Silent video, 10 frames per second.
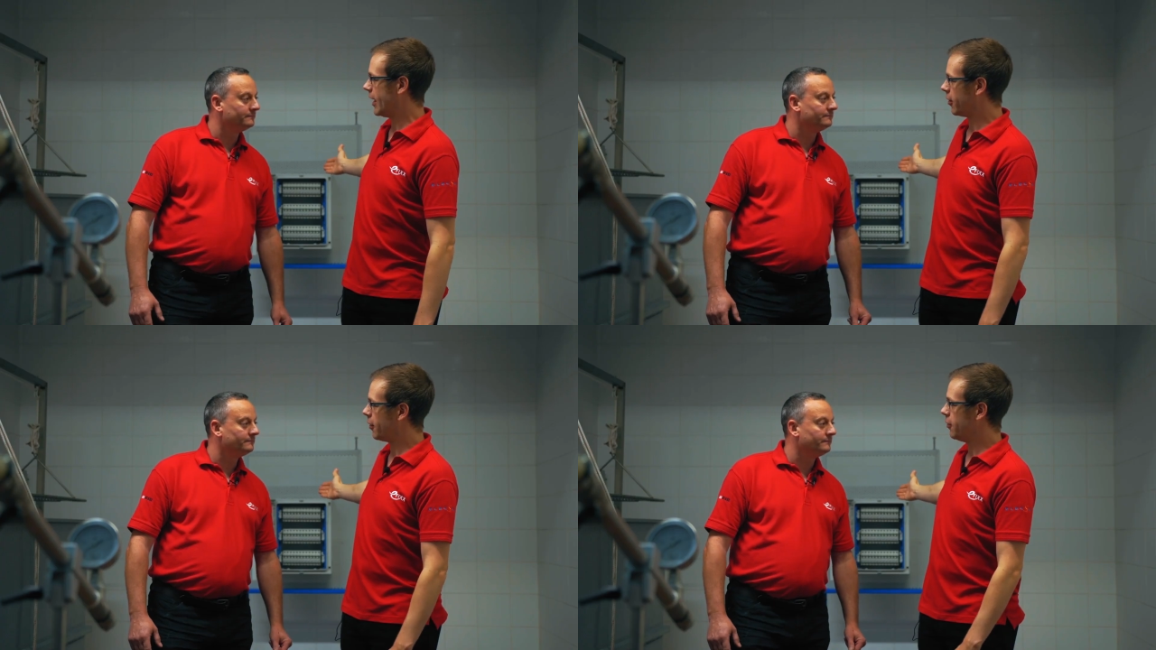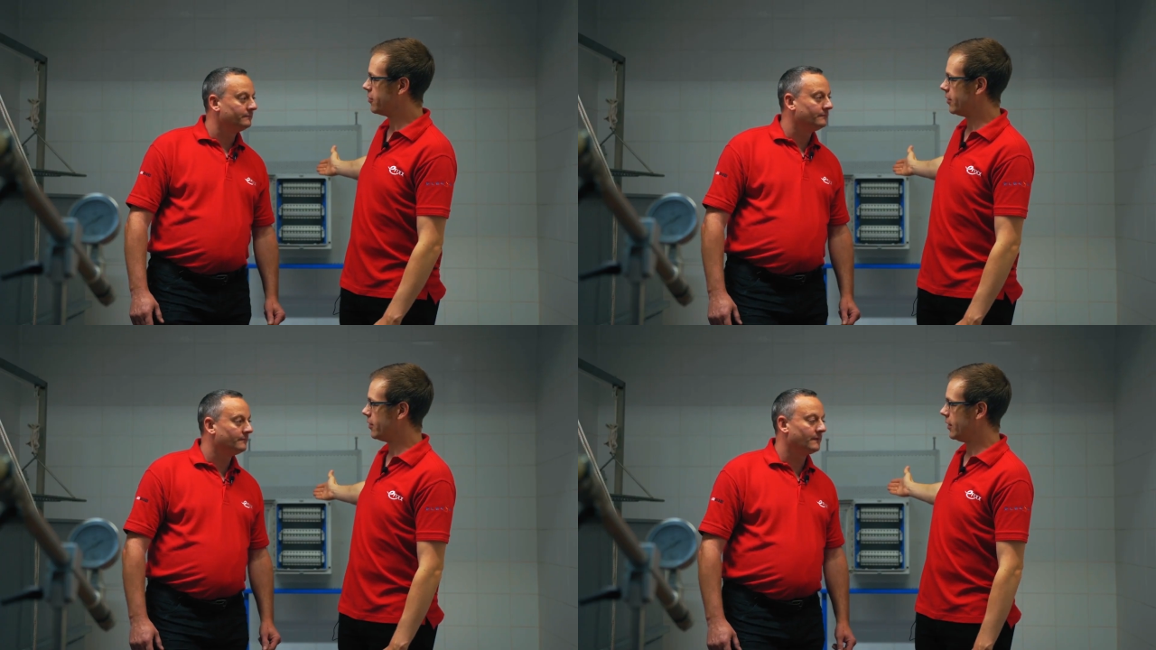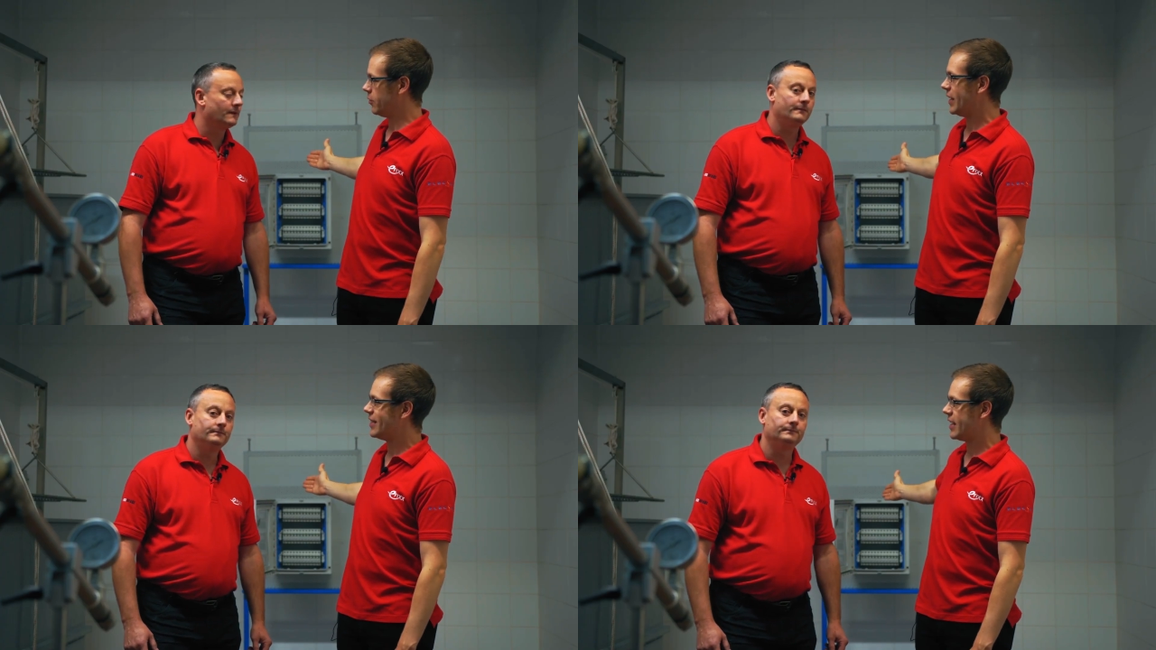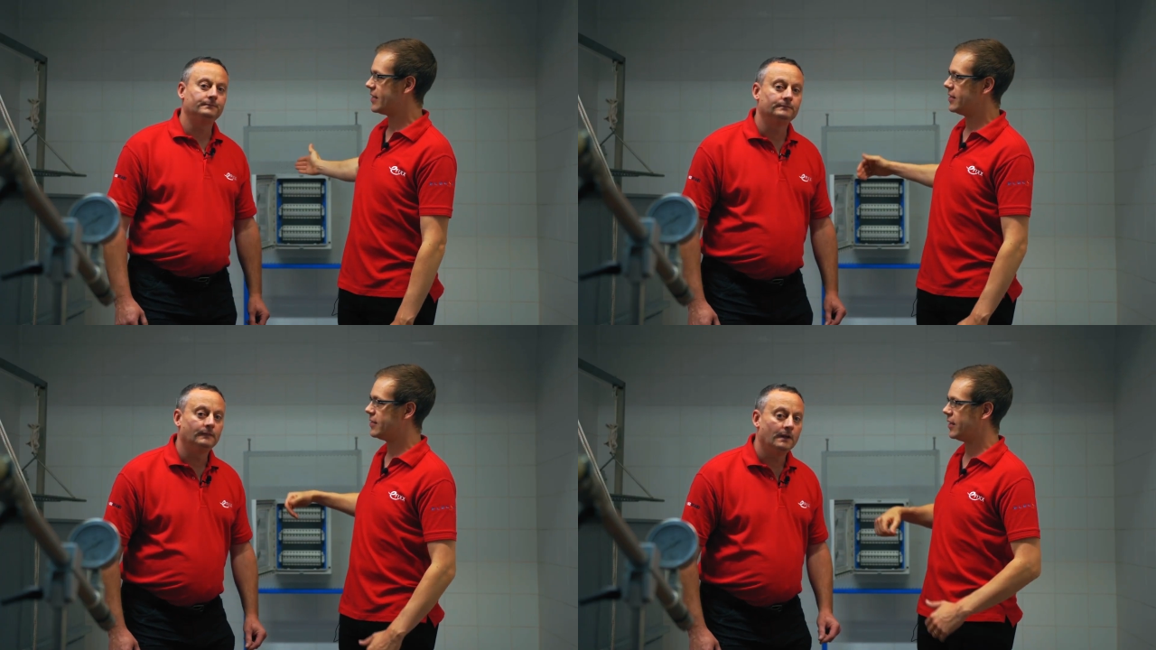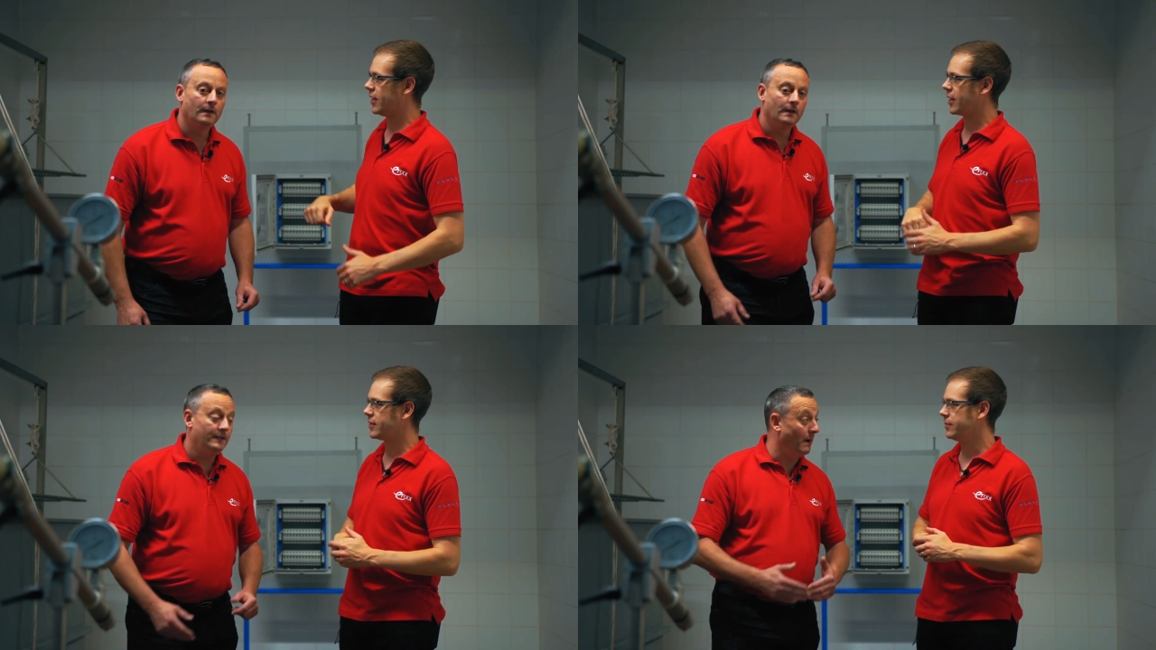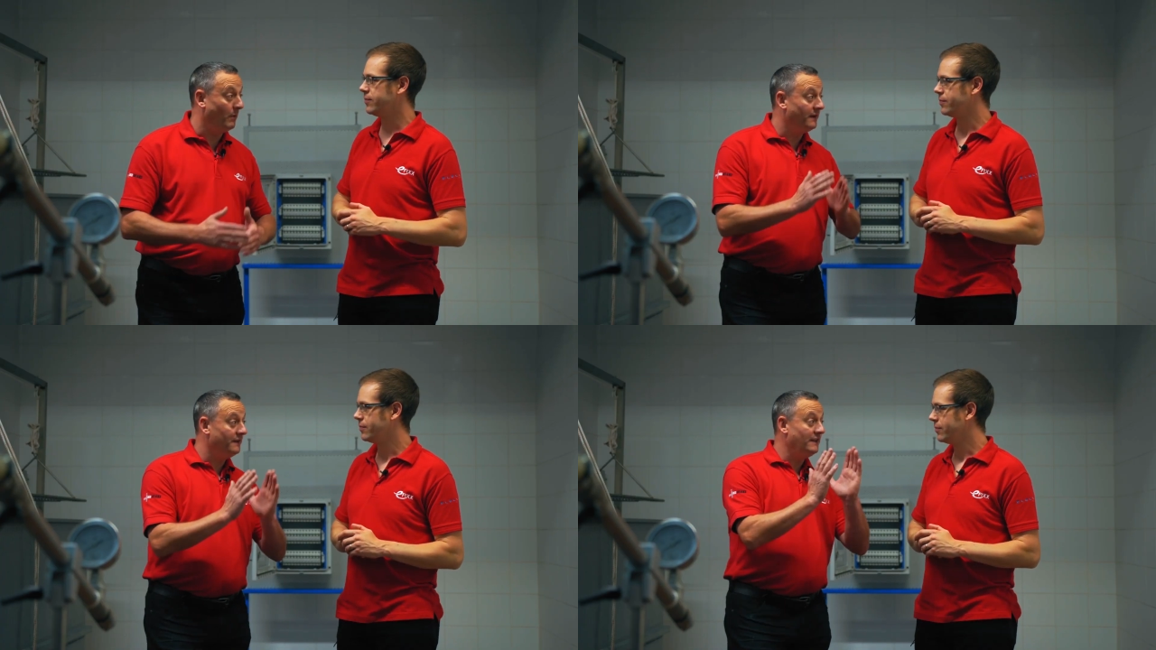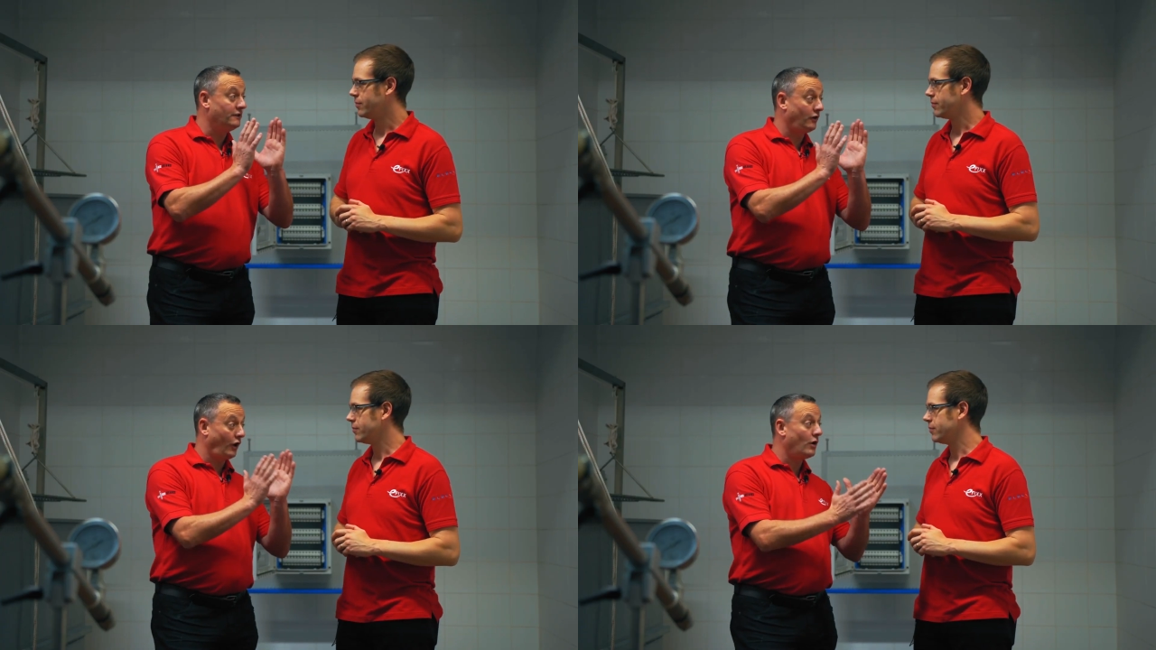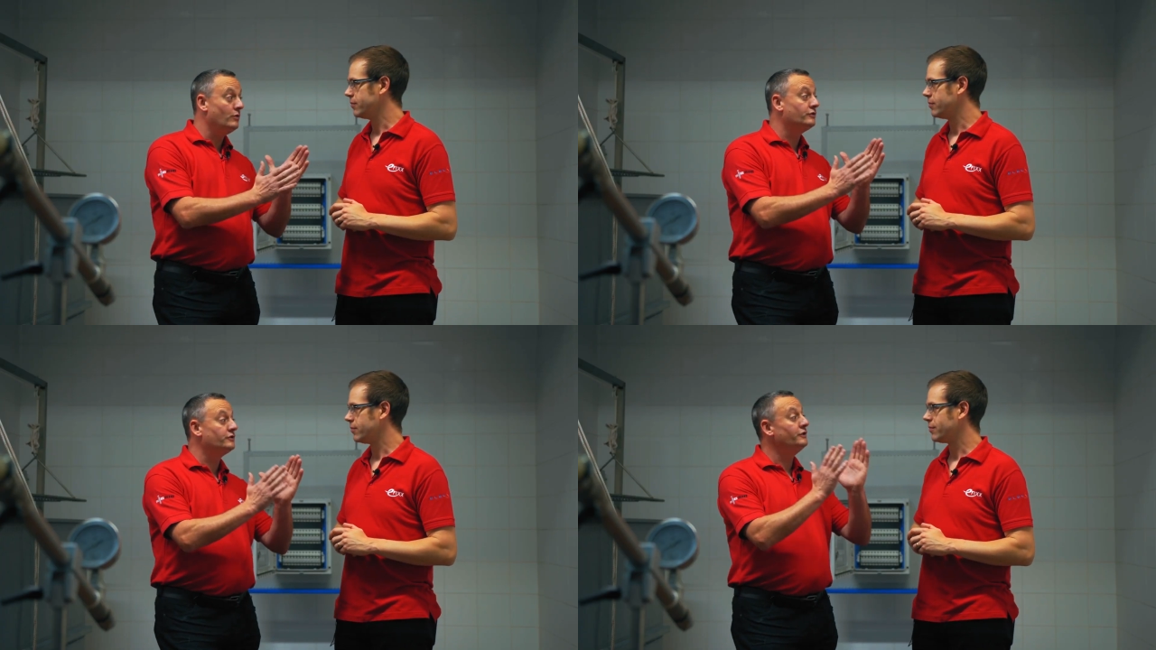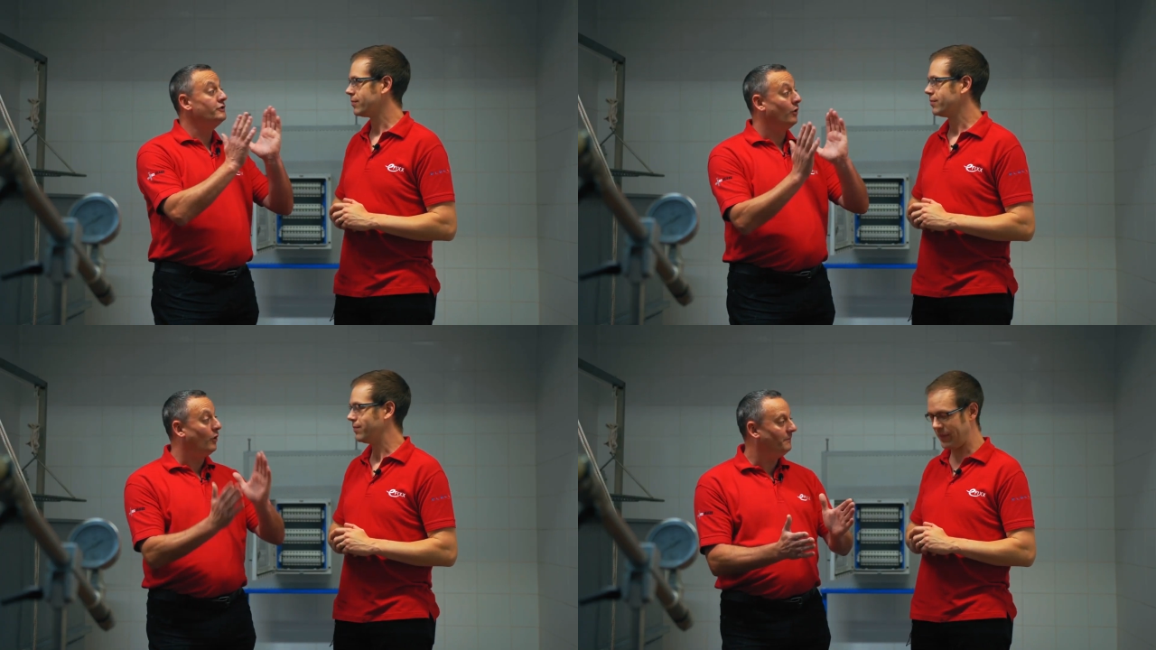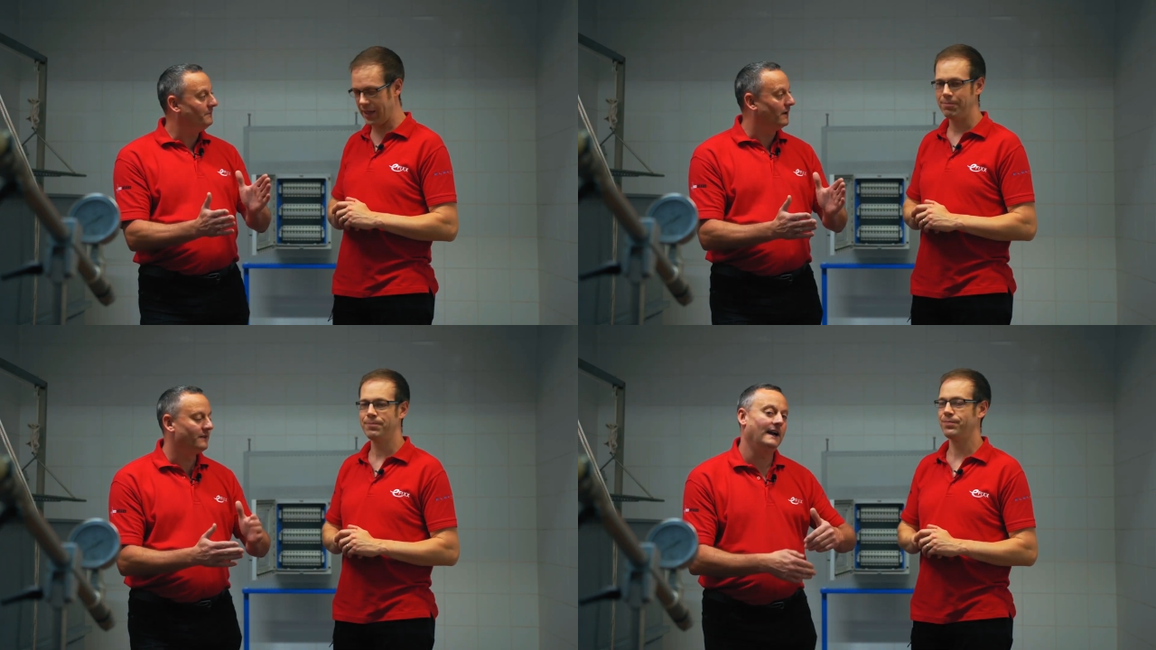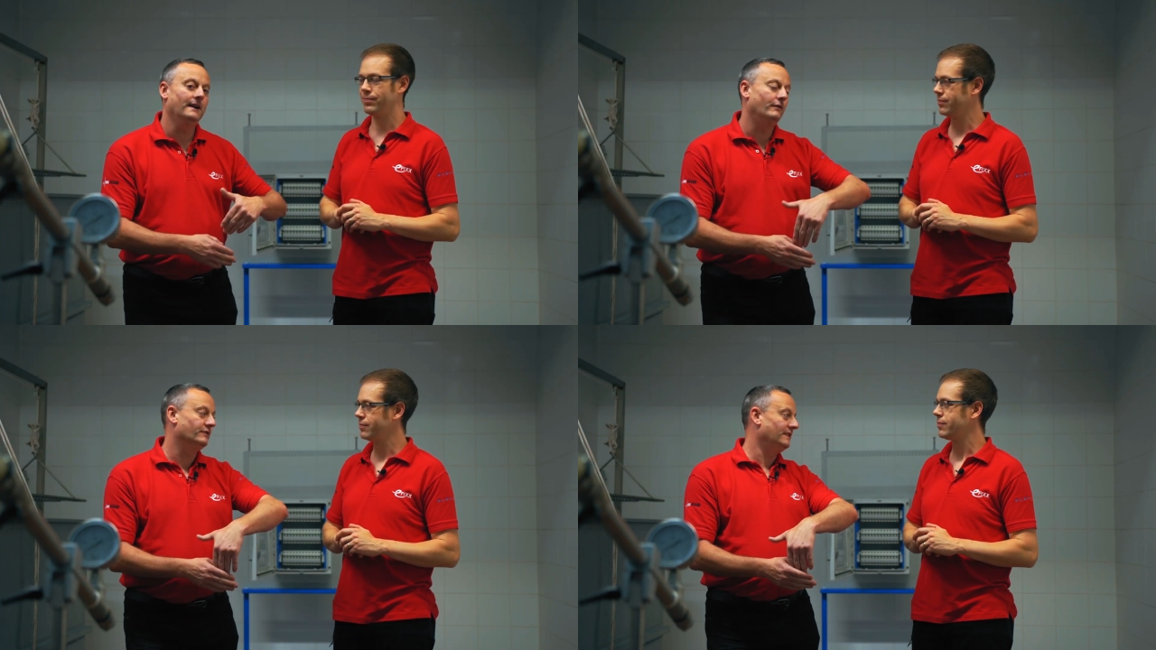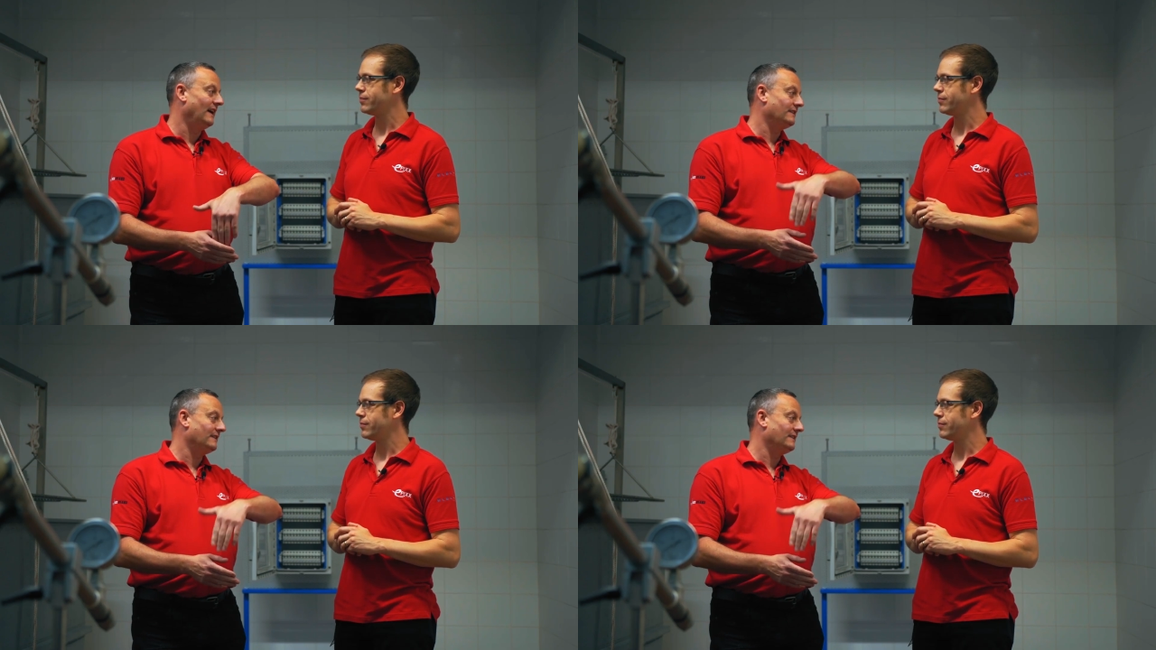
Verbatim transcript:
Speaker 1: that enclosure is being tested today, guys?
Speaker 2: Yeah, we're going to need to close the door. Yeah. Okay, and obviously